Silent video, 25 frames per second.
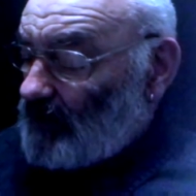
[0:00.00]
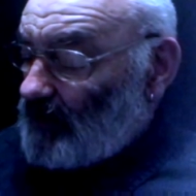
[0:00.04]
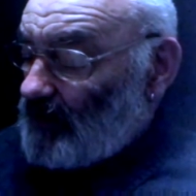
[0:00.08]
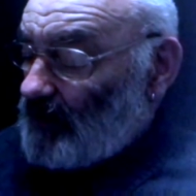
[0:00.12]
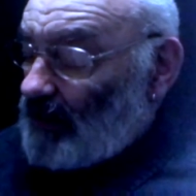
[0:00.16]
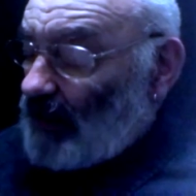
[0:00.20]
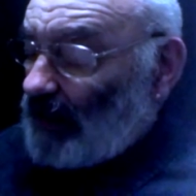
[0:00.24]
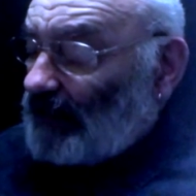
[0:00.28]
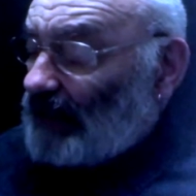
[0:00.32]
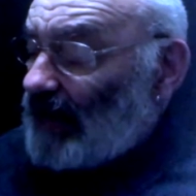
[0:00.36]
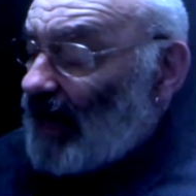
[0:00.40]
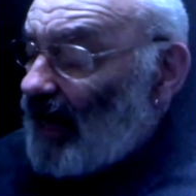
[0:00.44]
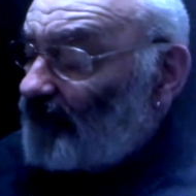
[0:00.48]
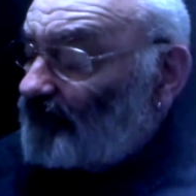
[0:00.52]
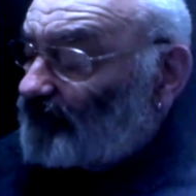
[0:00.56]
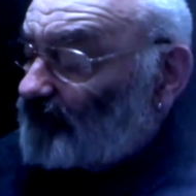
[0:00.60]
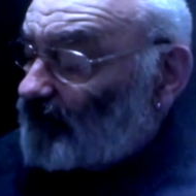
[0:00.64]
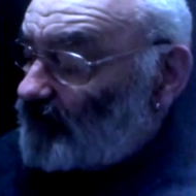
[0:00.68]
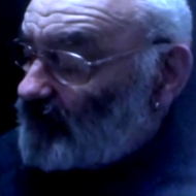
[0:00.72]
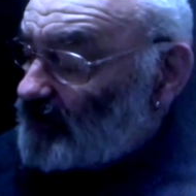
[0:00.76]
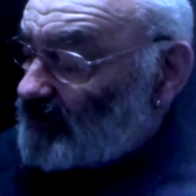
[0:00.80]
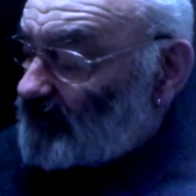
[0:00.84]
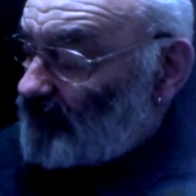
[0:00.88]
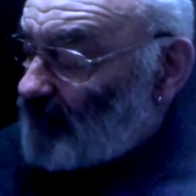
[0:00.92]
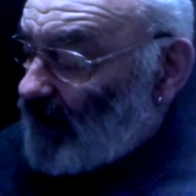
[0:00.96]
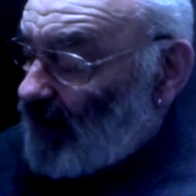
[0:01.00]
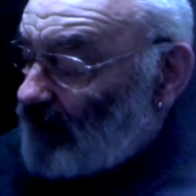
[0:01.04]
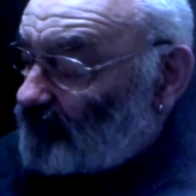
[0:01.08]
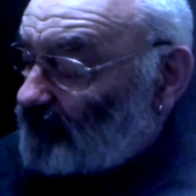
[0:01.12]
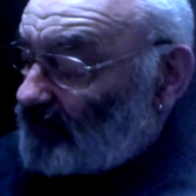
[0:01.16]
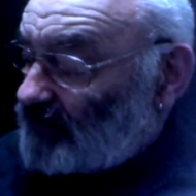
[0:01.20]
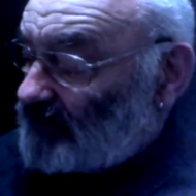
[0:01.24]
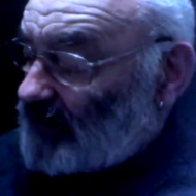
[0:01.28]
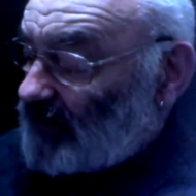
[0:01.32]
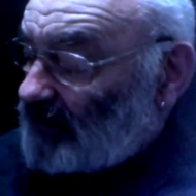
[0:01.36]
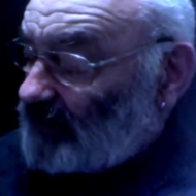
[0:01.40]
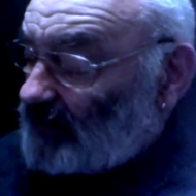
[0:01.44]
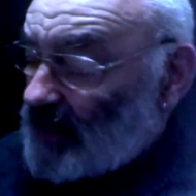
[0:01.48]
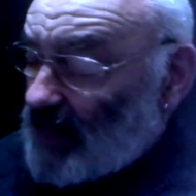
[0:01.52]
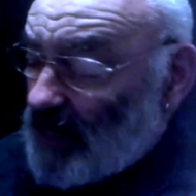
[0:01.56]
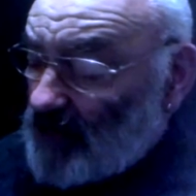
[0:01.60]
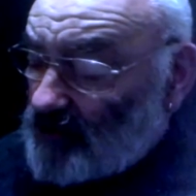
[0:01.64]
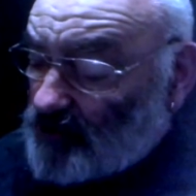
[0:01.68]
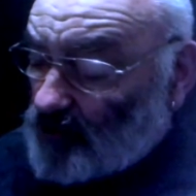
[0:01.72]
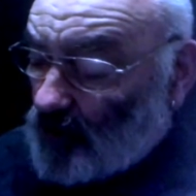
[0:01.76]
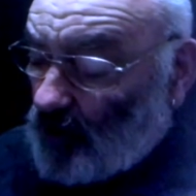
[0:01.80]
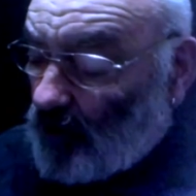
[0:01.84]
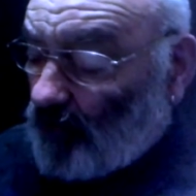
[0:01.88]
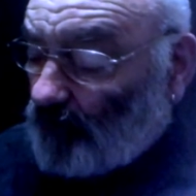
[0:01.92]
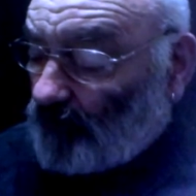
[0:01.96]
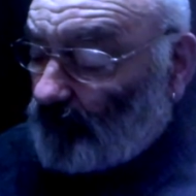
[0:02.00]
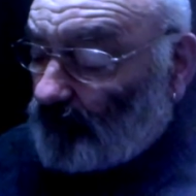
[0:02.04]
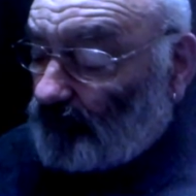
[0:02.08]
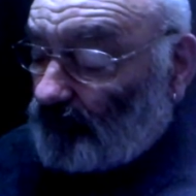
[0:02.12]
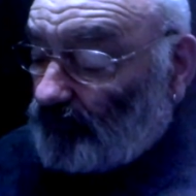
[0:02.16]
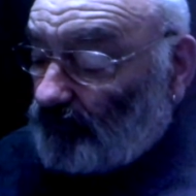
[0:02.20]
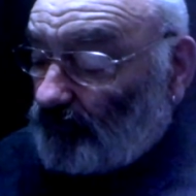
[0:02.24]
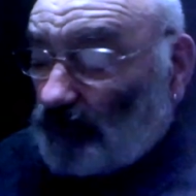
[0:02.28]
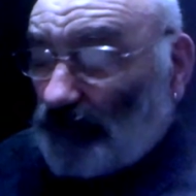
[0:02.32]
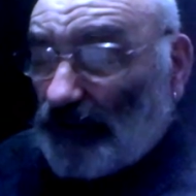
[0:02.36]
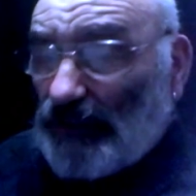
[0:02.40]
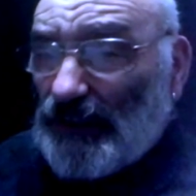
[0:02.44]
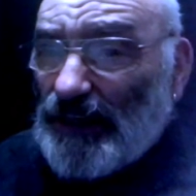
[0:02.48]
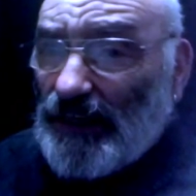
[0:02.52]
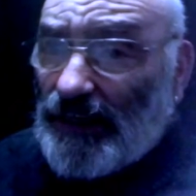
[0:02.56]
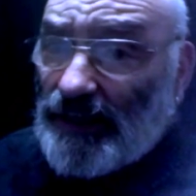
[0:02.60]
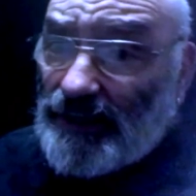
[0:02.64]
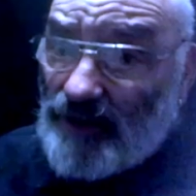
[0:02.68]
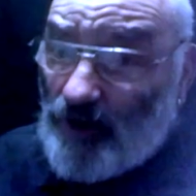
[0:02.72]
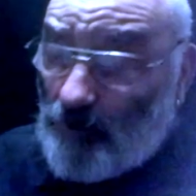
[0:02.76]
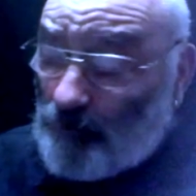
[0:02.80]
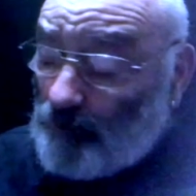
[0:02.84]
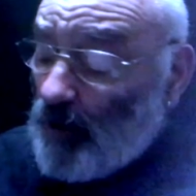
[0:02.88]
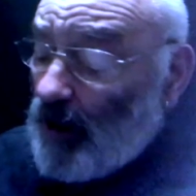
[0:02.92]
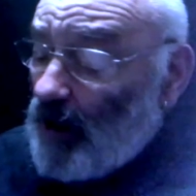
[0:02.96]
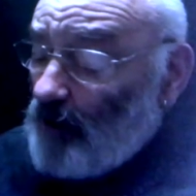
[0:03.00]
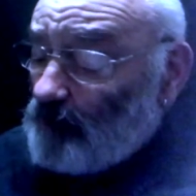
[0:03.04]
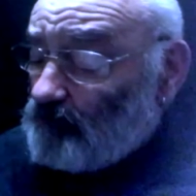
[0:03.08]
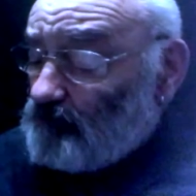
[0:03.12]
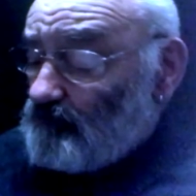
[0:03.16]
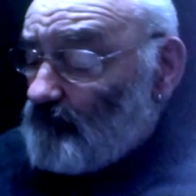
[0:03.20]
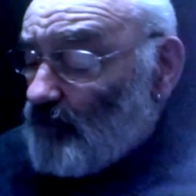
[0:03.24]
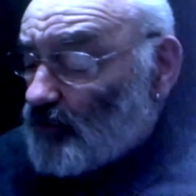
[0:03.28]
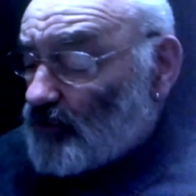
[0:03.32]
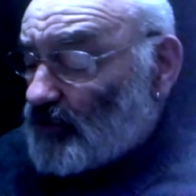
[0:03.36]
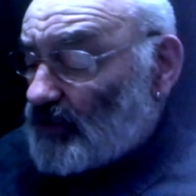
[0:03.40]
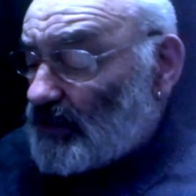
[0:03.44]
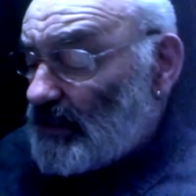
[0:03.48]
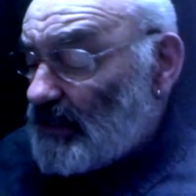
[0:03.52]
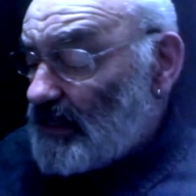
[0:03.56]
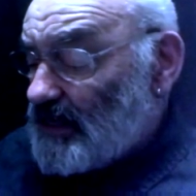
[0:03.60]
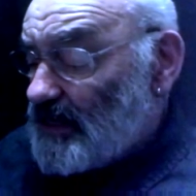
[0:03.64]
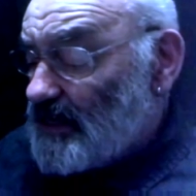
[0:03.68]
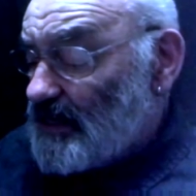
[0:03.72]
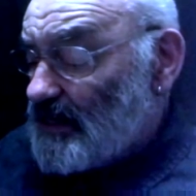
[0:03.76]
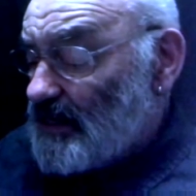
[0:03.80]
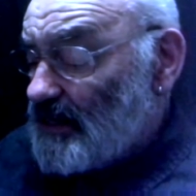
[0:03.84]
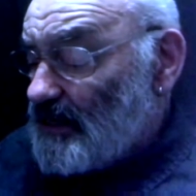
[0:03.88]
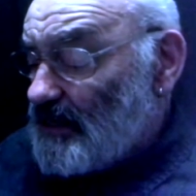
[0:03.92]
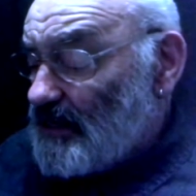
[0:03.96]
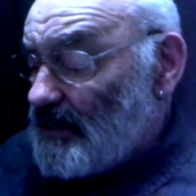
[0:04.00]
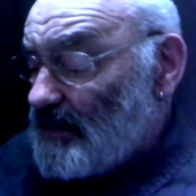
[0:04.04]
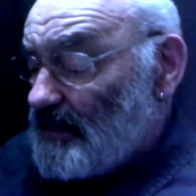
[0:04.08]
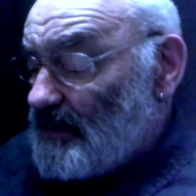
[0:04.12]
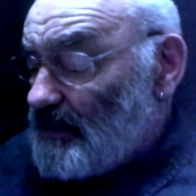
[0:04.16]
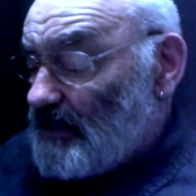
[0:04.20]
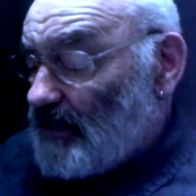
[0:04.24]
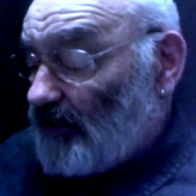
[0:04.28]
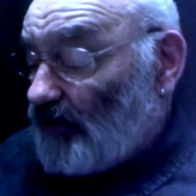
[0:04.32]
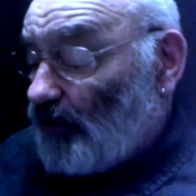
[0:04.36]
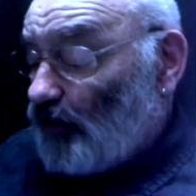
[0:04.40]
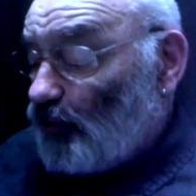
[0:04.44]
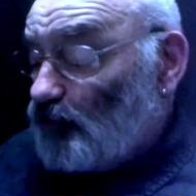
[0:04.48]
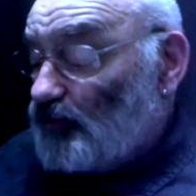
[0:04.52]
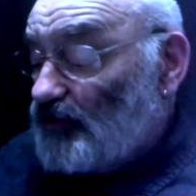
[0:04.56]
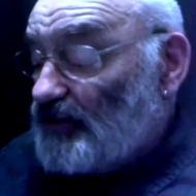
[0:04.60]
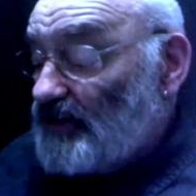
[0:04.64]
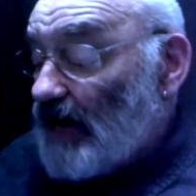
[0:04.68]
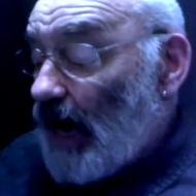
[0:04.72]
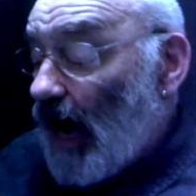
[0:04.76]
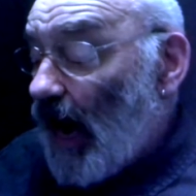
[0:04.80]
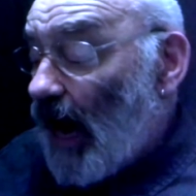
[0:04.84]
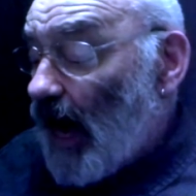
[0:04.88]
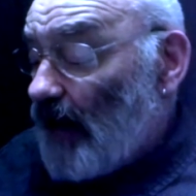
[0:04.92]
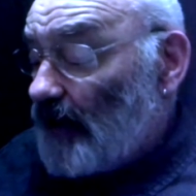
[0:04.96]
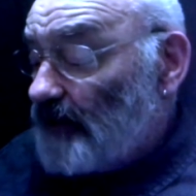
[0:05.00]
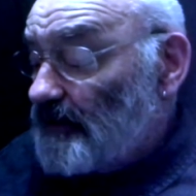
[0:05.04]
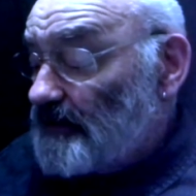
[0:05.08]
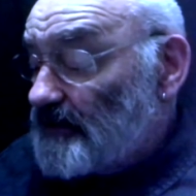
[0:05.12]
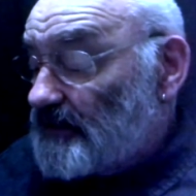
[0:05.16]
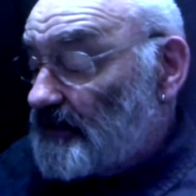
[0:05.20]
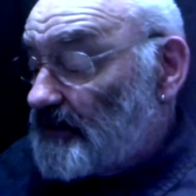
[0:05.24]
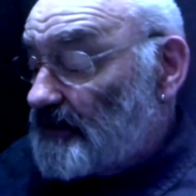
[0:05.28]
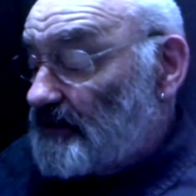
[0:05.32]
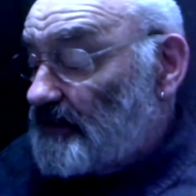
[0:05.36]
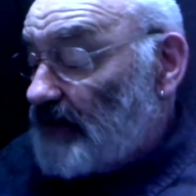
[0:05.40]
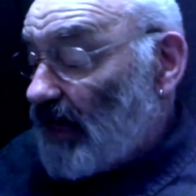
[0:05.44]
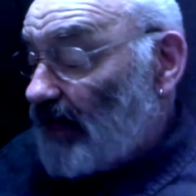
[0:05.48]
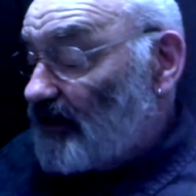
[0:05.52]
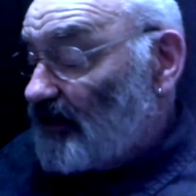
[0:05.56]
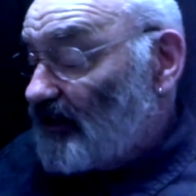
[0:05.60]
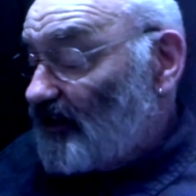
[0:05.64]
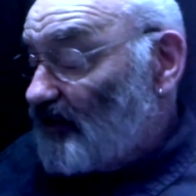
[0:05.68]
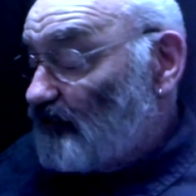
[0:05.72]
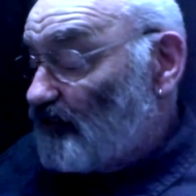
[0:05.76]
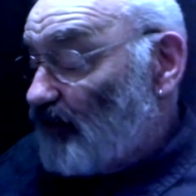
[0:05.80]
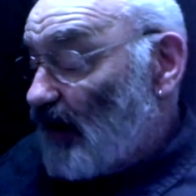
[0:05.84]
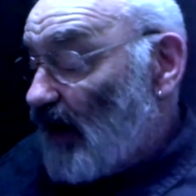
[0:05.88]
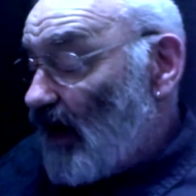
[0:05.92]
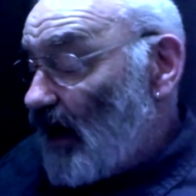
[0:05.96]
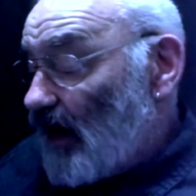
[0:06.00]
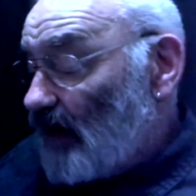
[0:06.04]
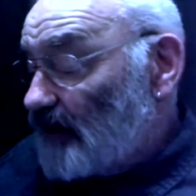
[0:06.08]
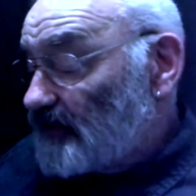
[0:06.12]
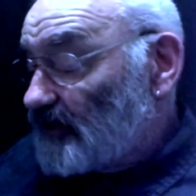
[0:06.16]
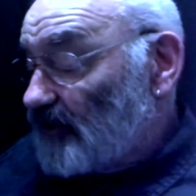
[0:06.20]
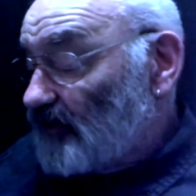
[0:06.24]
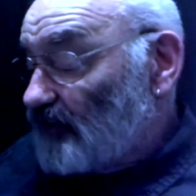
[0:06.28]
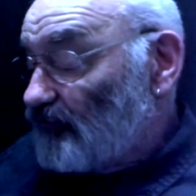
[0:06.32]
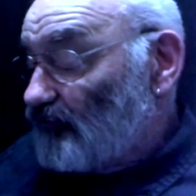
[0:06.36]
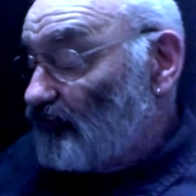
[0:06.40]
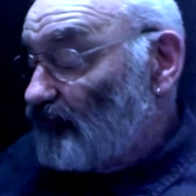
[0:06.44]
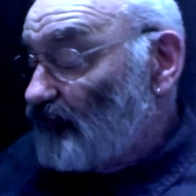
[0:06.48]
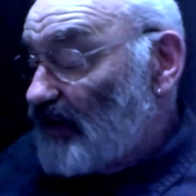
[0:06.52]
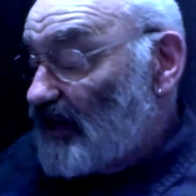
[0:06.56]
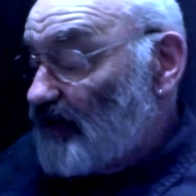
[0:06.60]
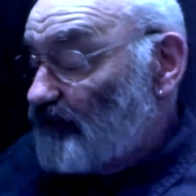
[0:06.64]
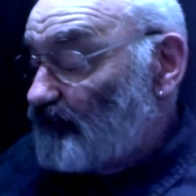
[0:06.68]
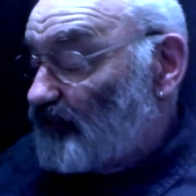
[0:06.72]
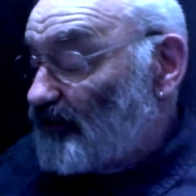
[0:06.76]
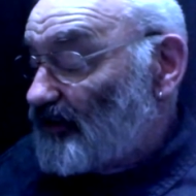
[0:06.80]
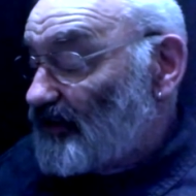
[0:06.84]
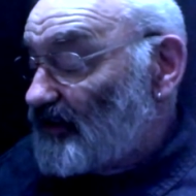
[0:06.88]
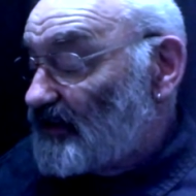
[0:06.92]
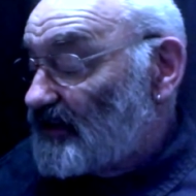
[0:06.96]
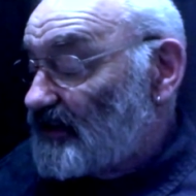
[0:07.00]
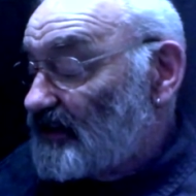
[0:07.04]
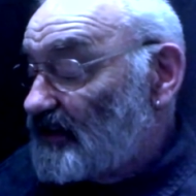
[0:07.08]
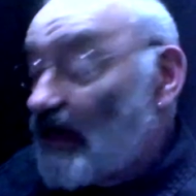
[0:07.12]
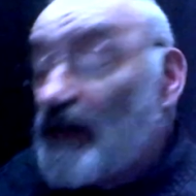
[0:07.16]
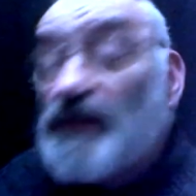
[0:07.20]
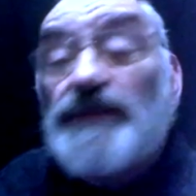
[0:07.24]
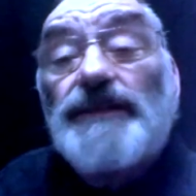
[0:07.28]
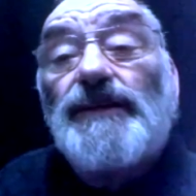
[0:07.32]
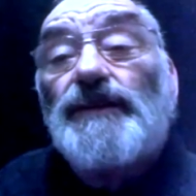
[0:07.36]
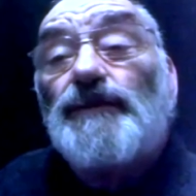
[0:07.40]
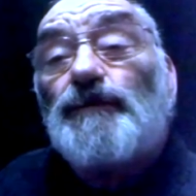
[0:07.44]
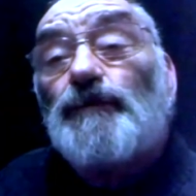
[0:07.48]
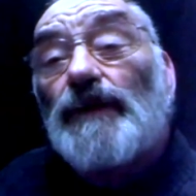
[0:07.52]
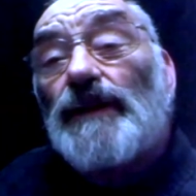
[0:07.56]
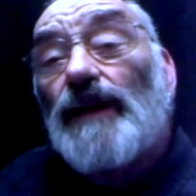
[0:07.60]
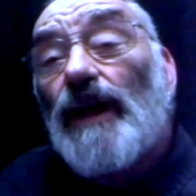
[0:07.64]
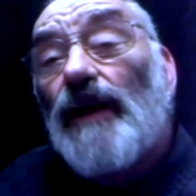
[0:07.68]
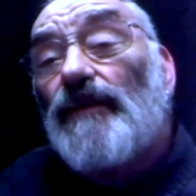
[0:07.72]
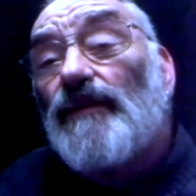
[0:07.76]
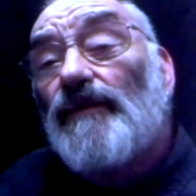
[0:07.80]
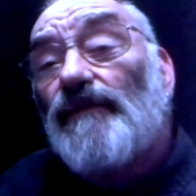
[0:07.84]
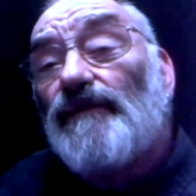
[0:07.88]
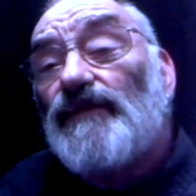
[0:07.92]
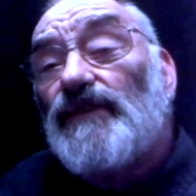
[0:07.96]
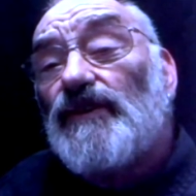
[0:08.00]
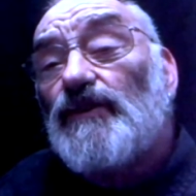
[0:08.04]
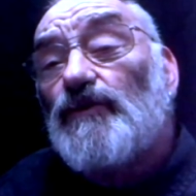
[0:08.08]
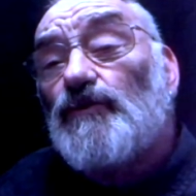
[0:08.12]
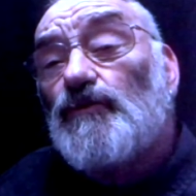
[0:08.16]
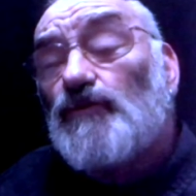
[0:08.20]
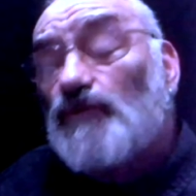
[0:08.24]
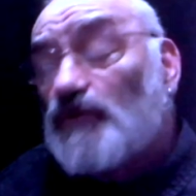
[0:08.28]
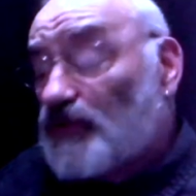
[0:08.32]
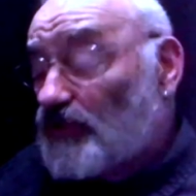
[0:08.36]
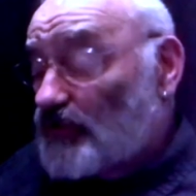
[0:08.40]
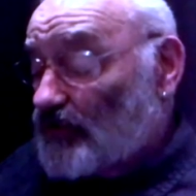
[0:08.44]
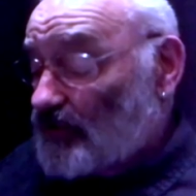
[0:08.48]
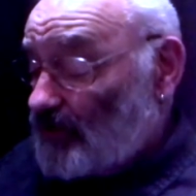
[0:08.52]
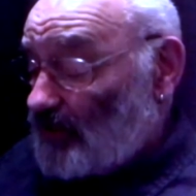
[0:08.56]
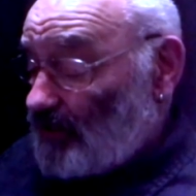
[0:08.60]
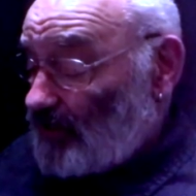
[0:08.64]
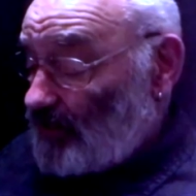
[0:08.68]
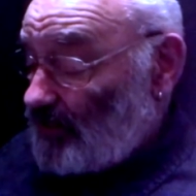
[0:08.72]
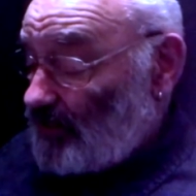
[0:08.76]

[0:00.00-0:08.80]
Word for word: And laughter is found to take the edge off in the pub mostly, and old yarns taken apart and represented with other views.